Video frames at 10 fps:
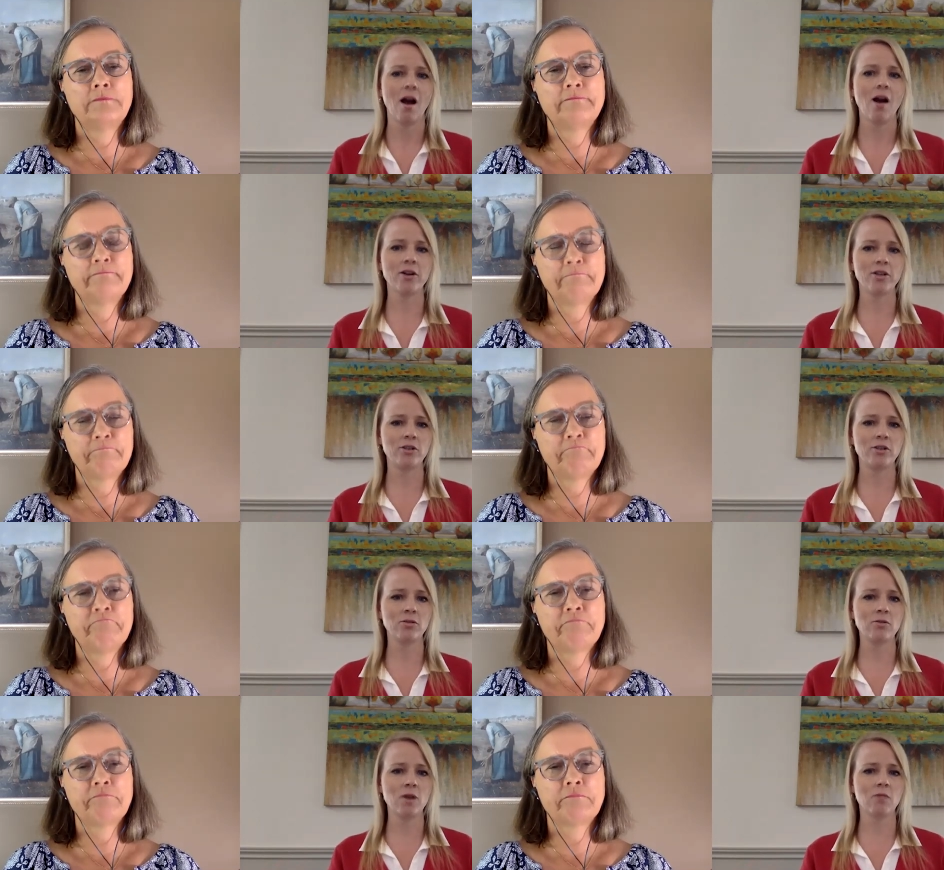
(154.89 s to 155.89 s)
Speaker 1: are
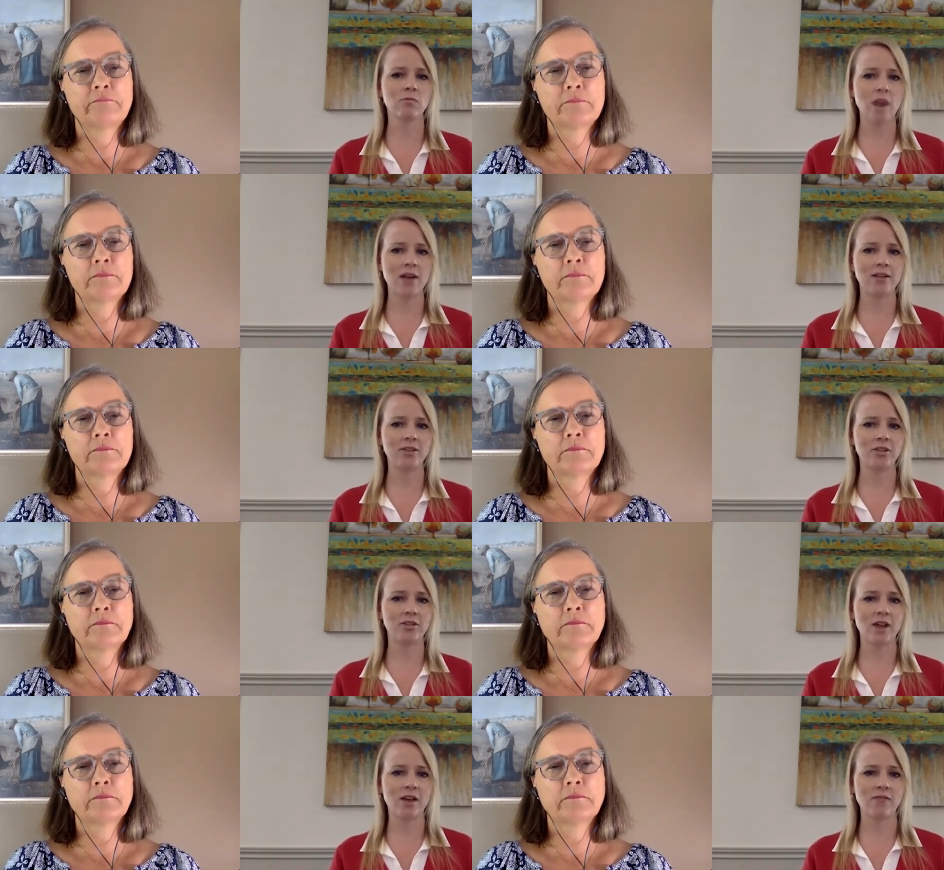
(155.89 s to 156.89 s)
you ready to
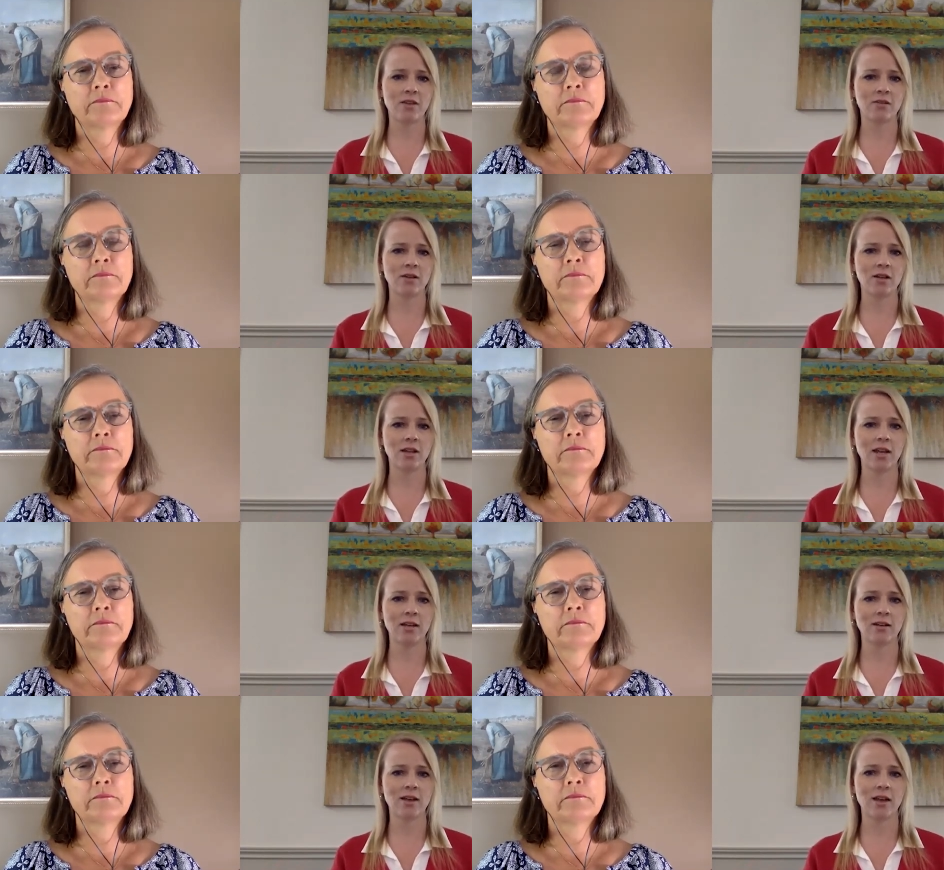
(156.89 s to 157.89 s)
dive in
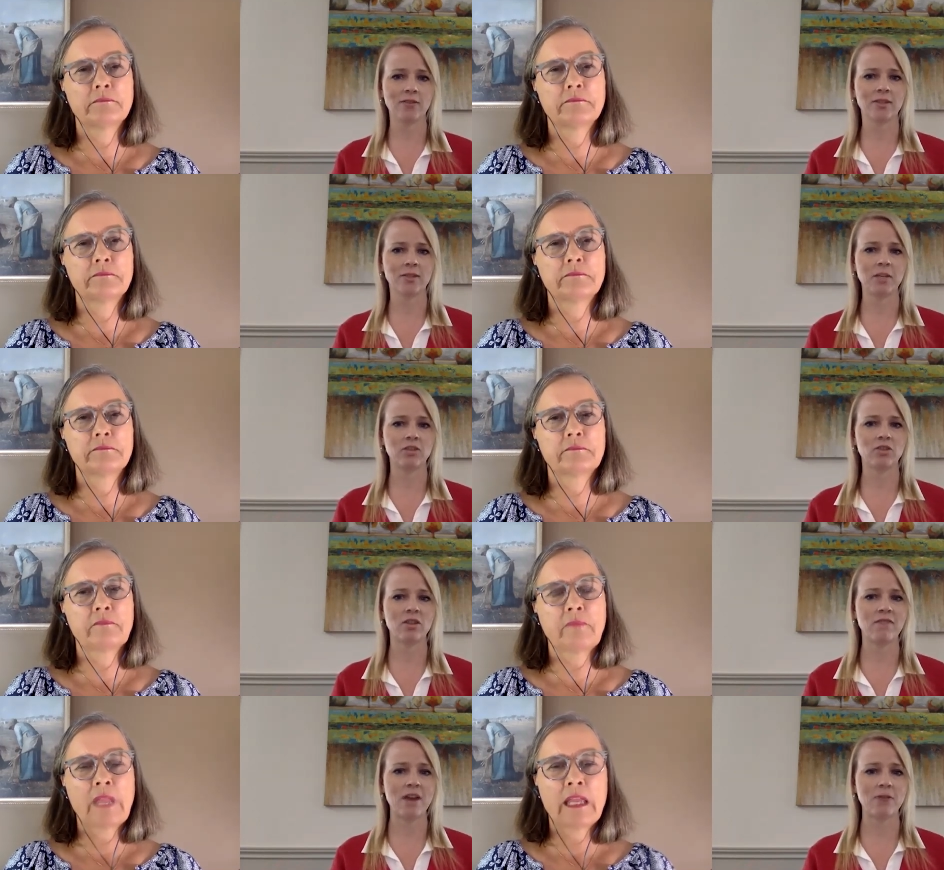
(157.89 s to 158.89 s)
elaine and speak to
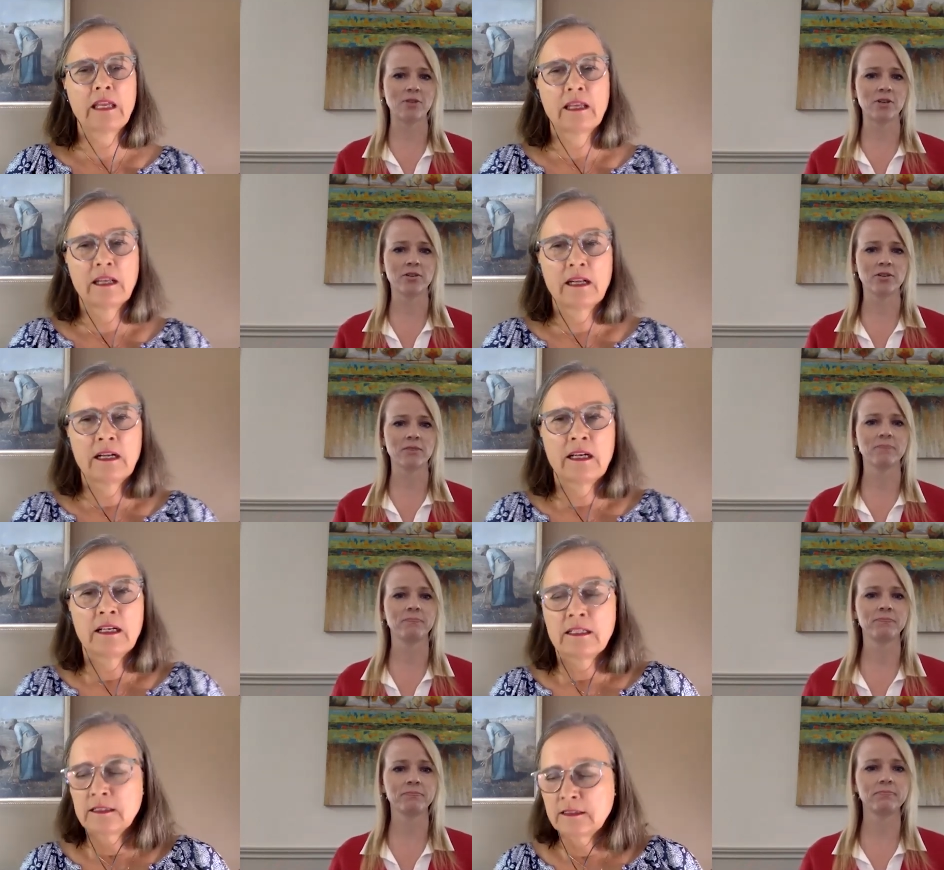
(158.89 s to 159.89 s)
the founders
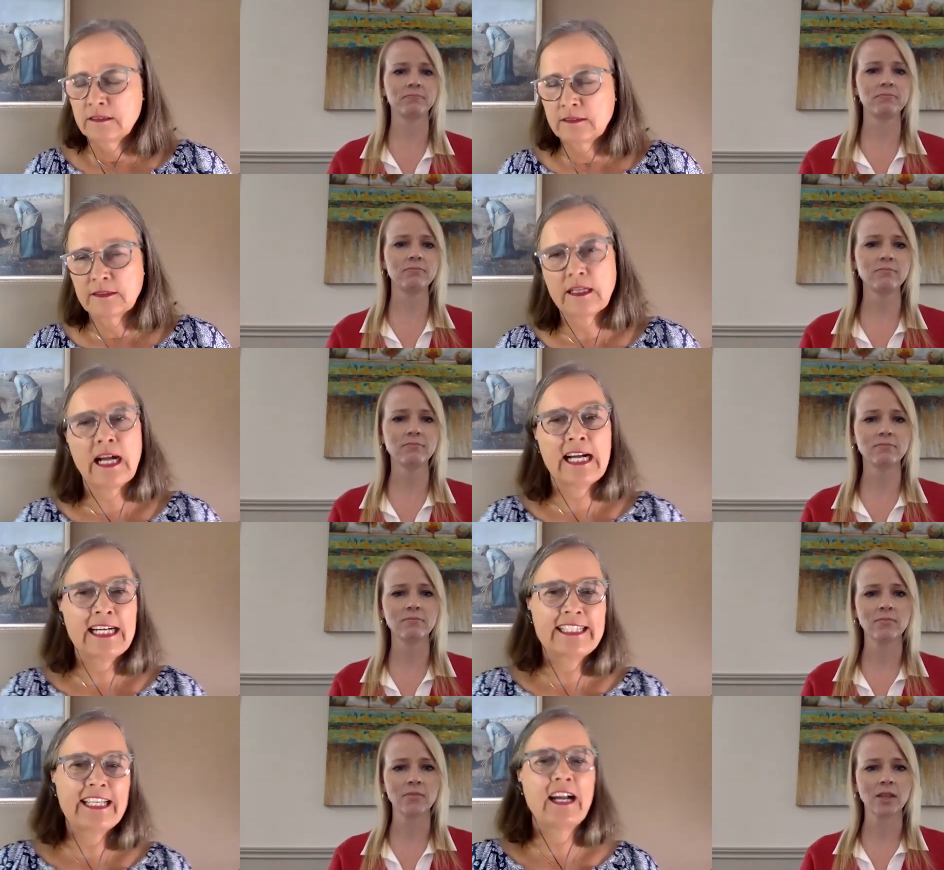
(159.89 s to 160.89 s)

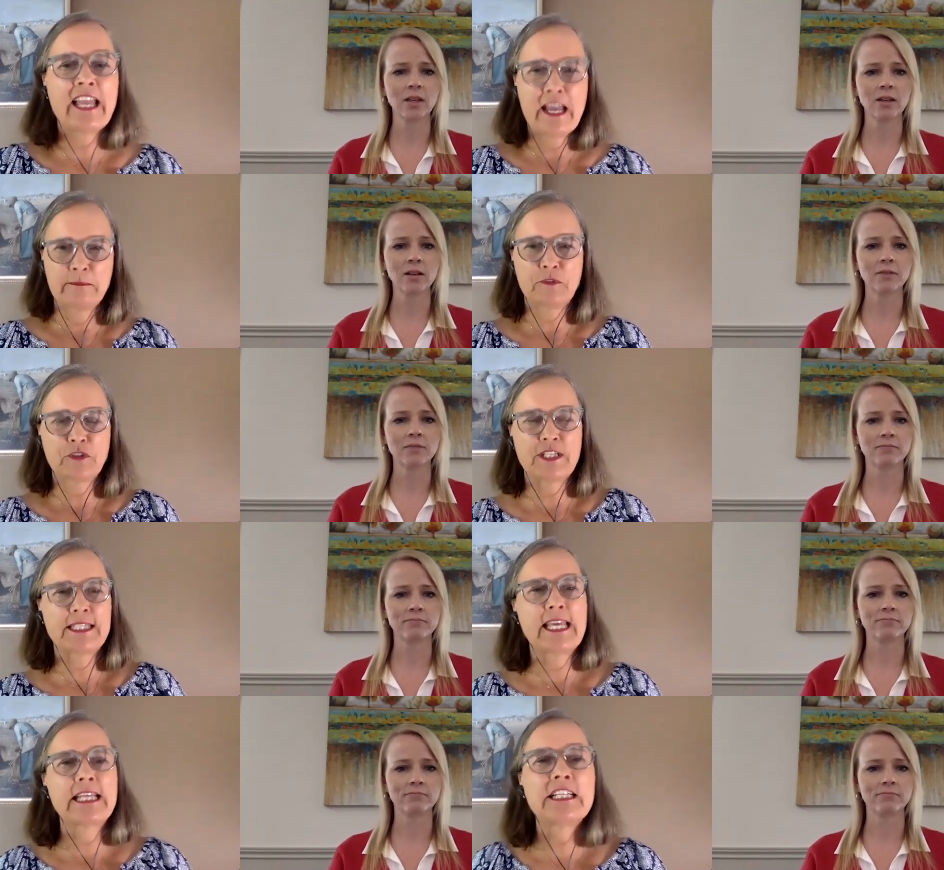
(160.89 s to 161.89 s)
Speaker 2: uh, I am,
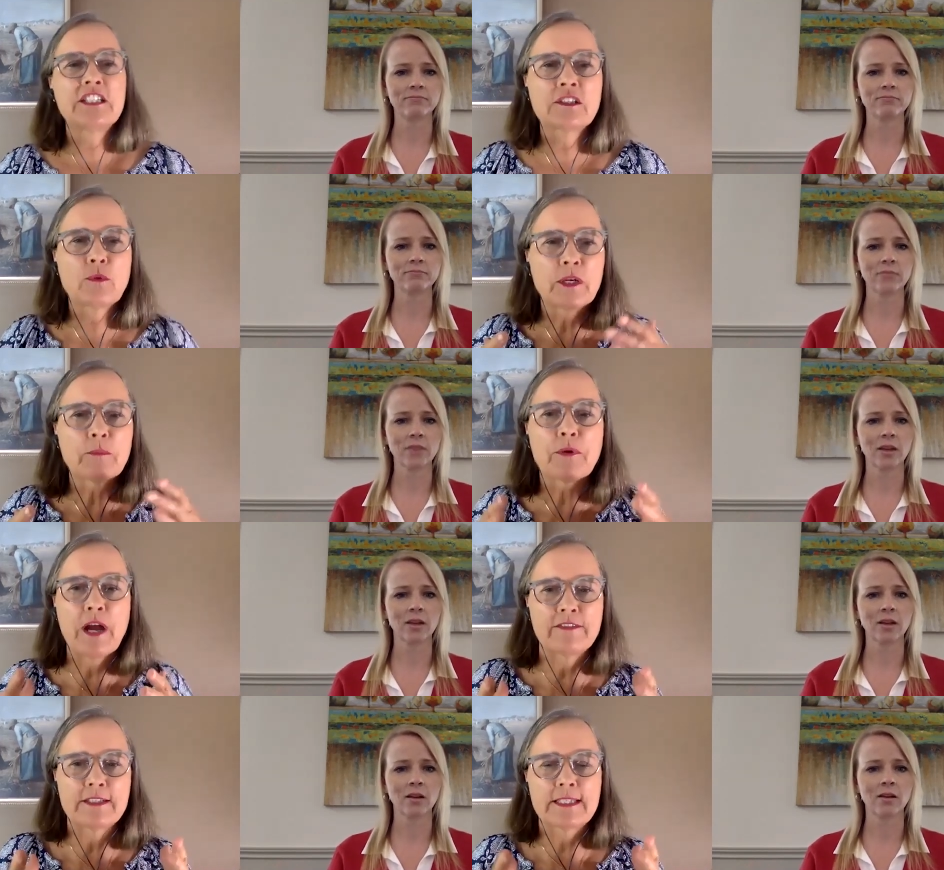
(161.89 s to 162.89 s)
Tracy. And I just want to
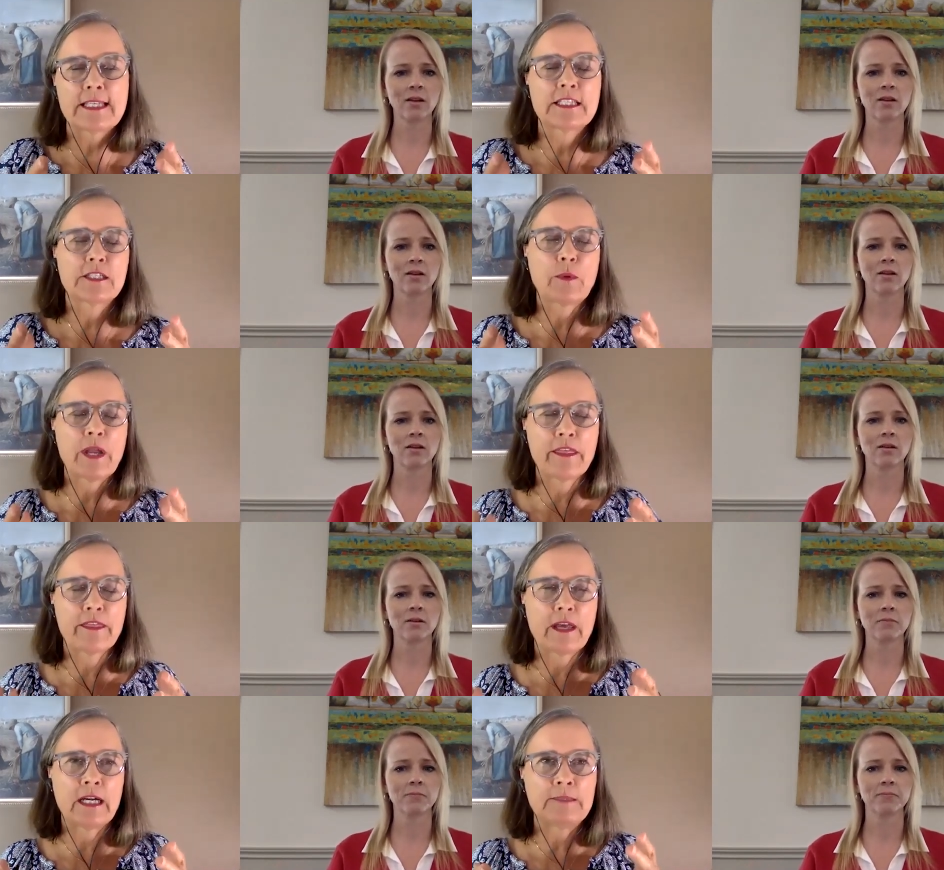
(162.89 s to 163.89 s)
preface this with
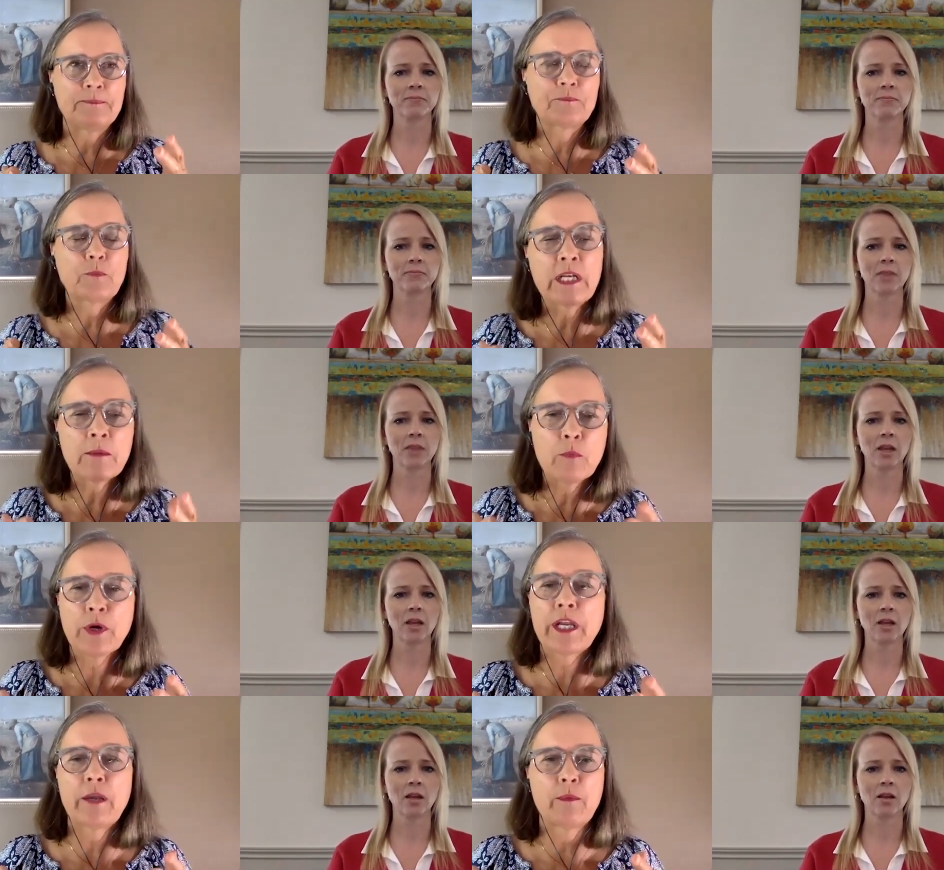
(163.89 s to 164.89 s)
um, when I'm
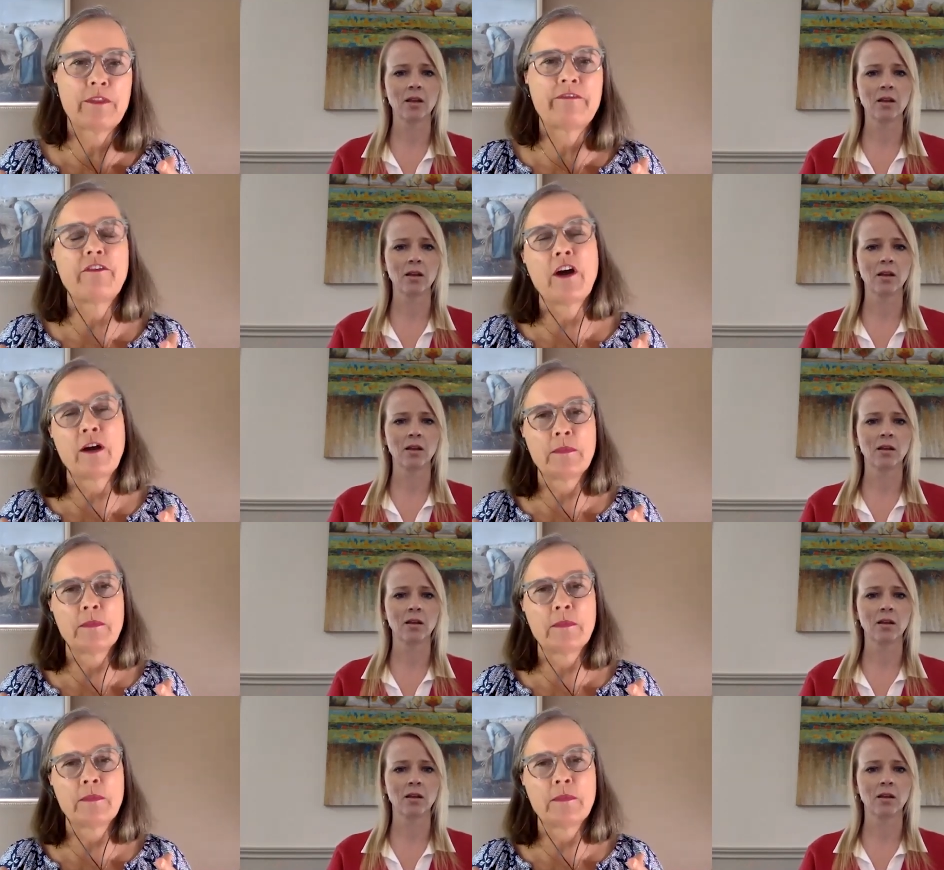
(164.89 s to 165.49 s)
working with farm